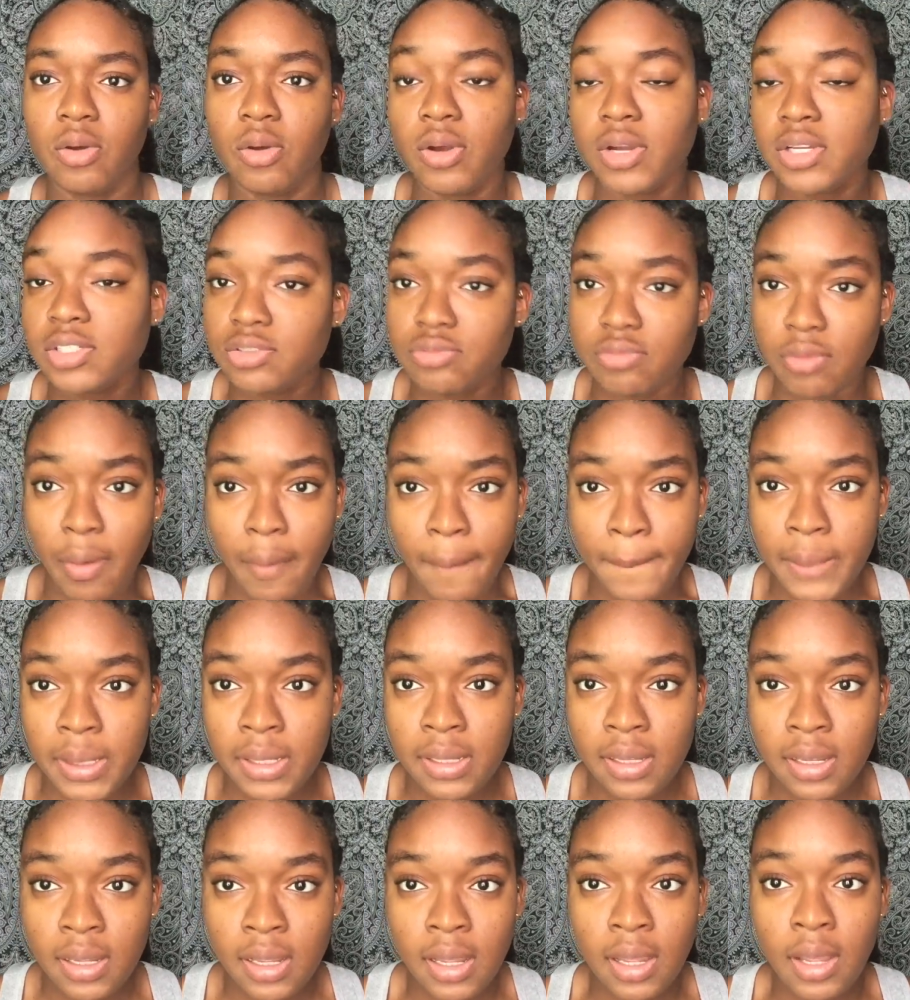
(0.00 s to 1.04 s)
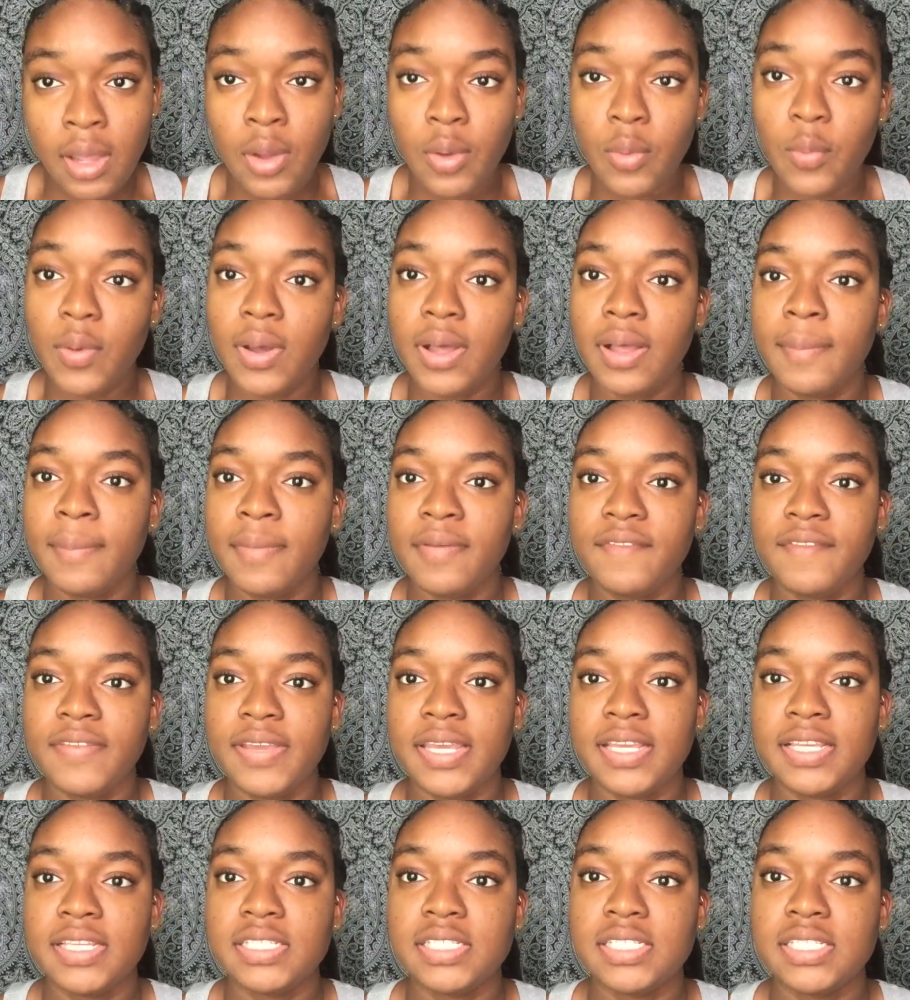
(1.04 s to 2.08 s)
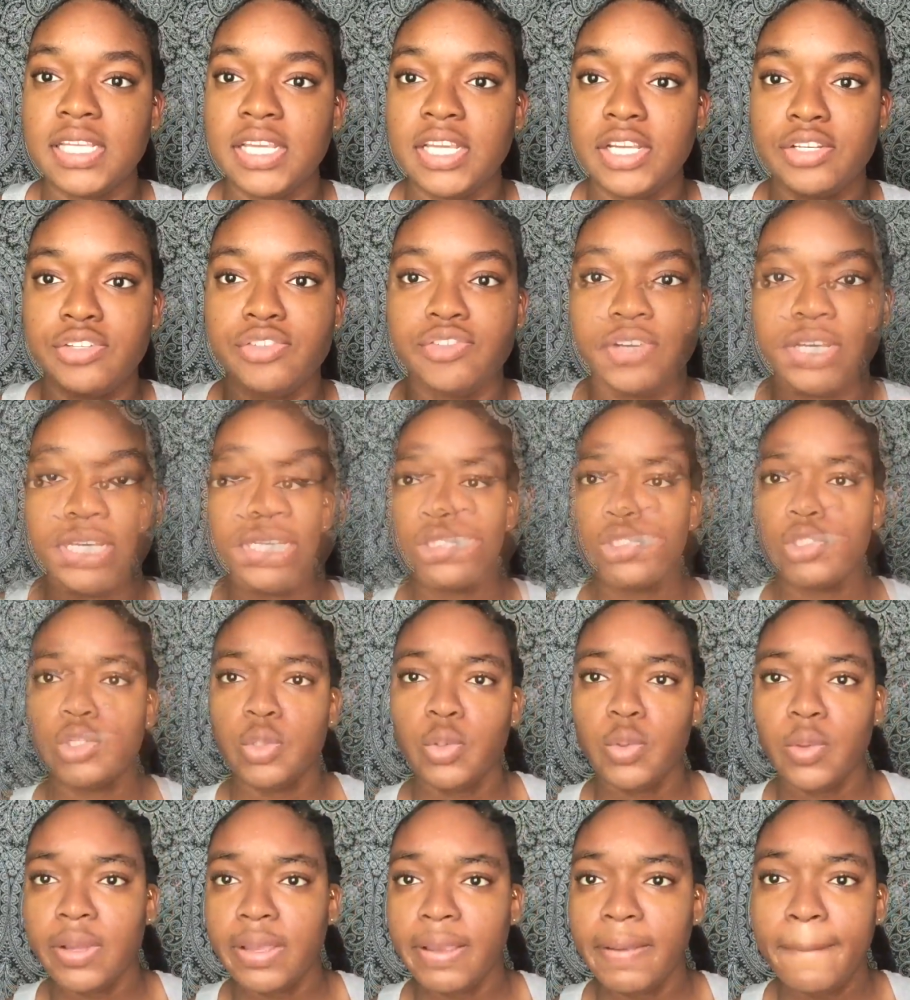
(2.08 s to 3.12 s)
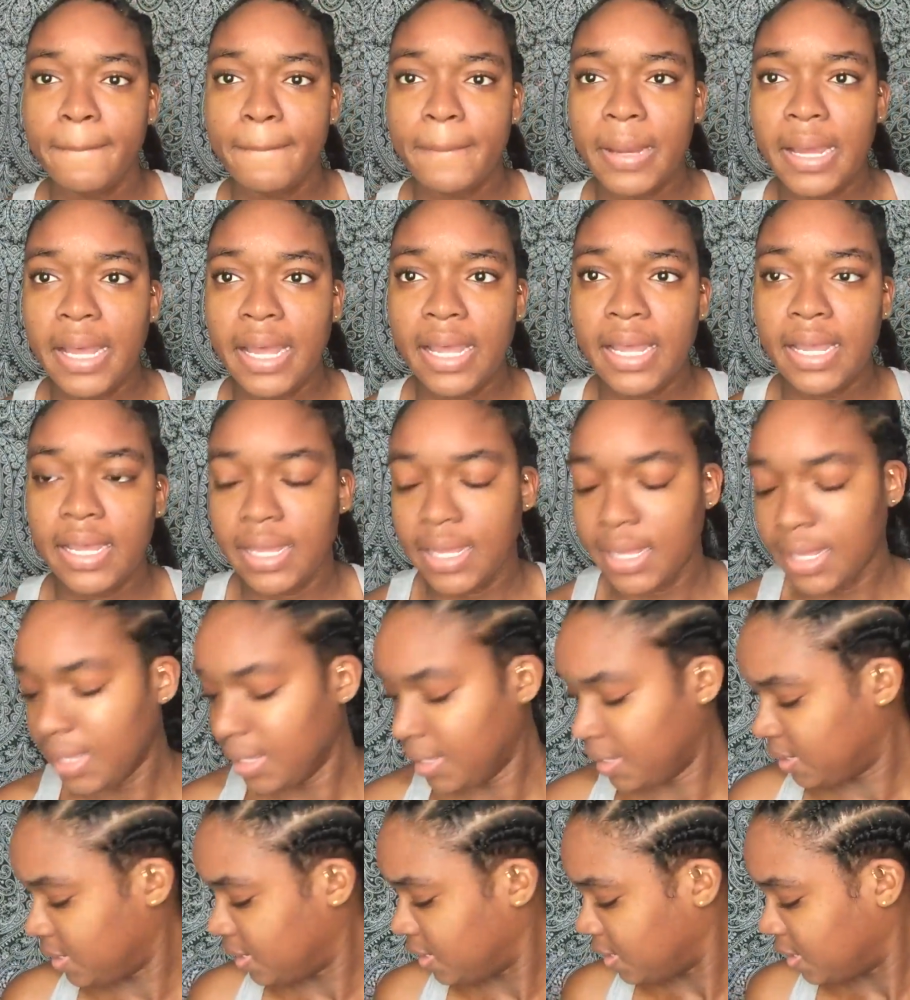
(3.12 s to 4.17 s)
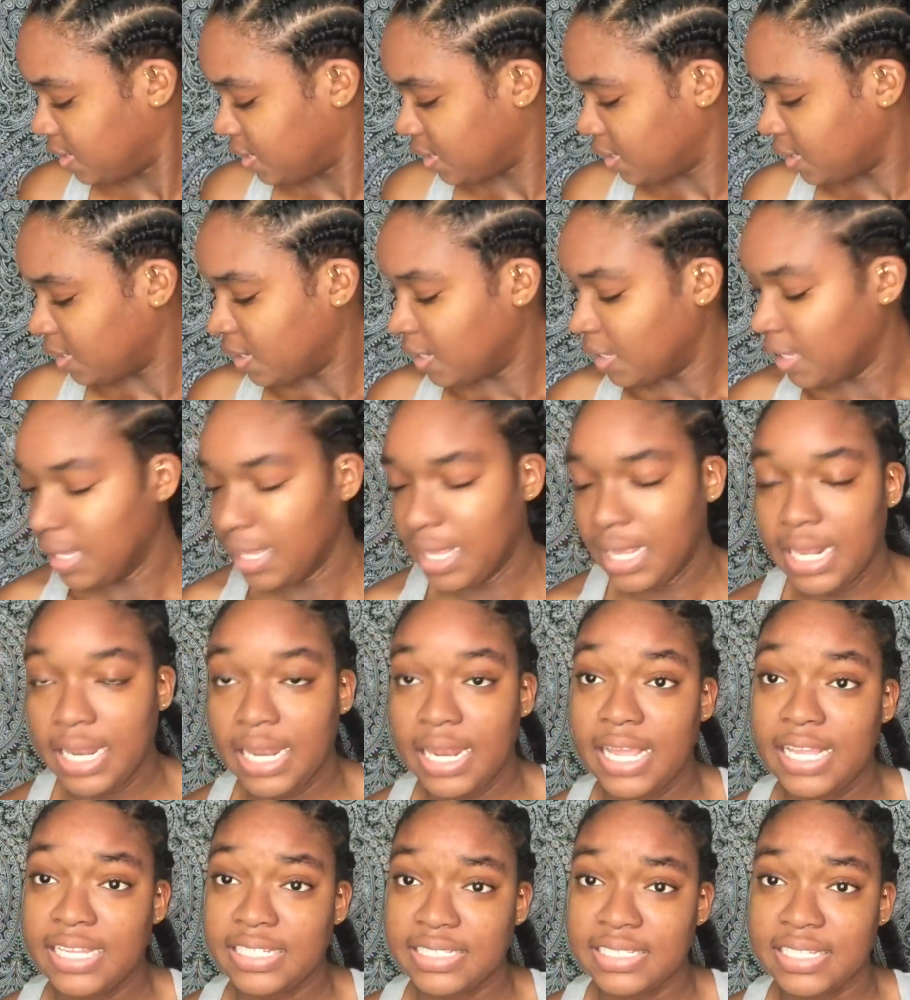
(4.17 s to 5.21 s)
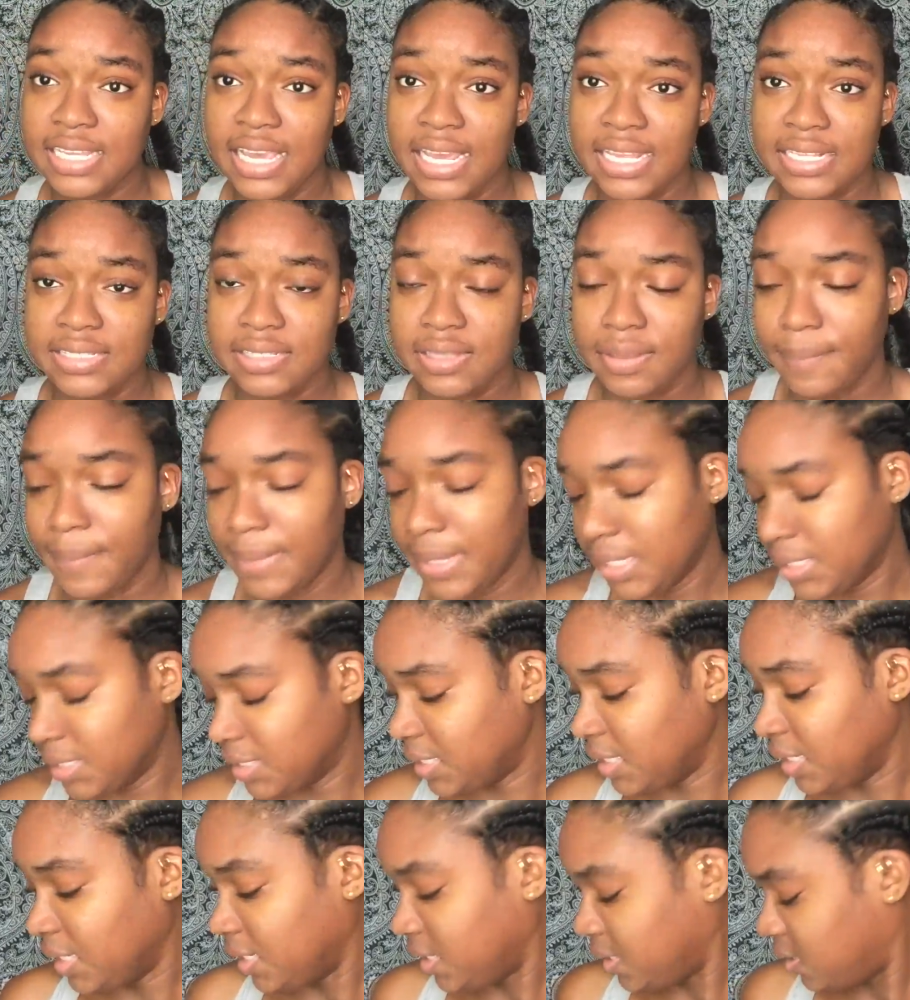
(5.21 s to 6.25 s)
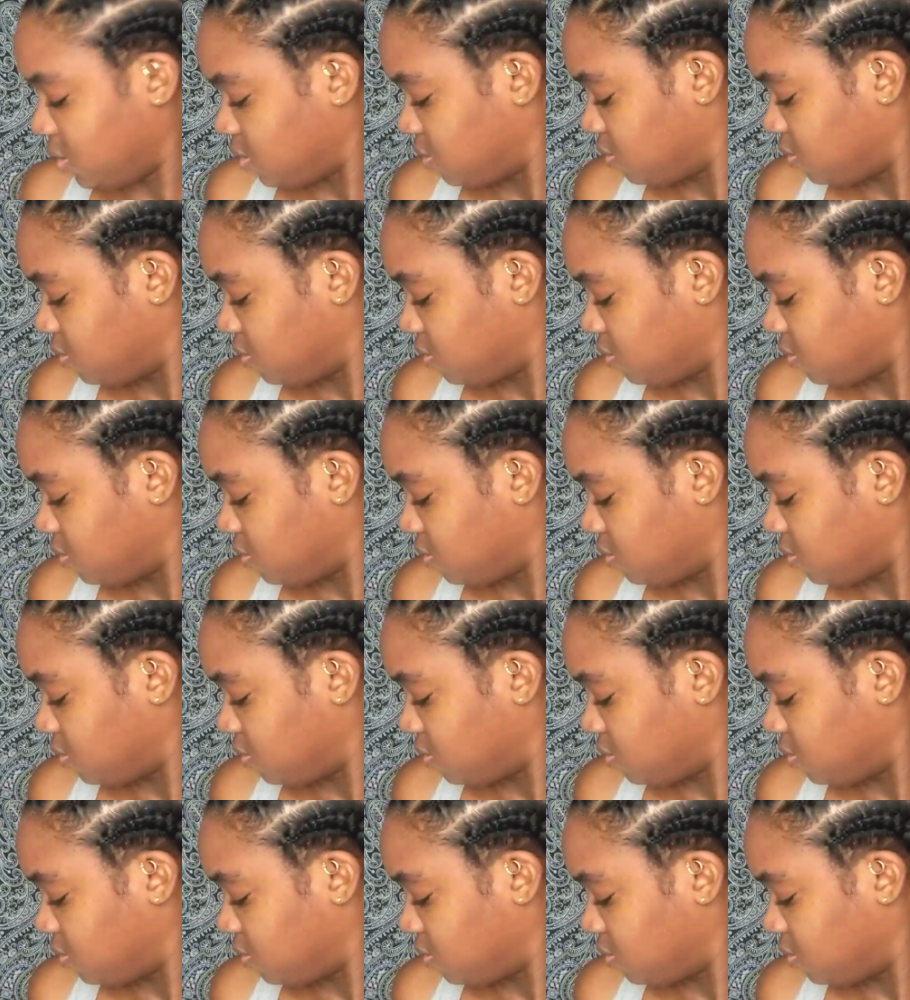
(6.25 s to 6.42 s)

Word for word: or scrub while my face air dries. So I am back and let's get to mixing.